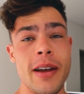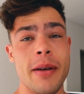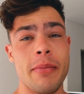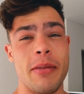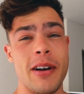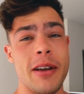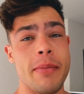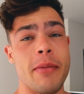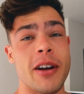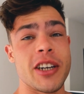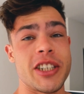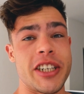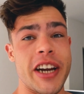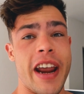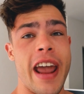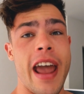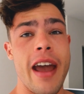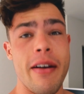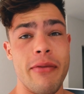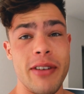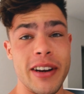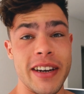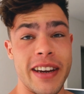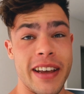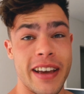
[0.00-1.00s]
pretty much
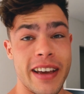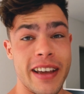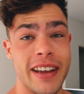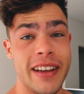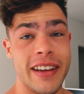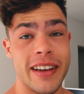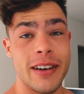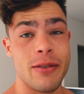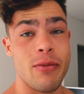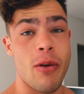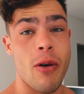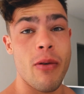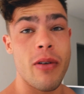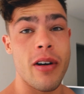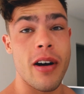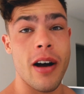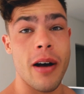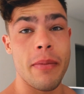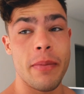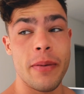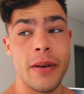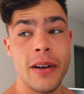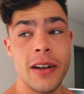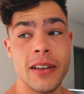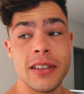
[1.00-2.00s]
every day and woke
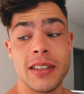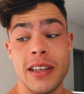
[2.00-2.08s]
up.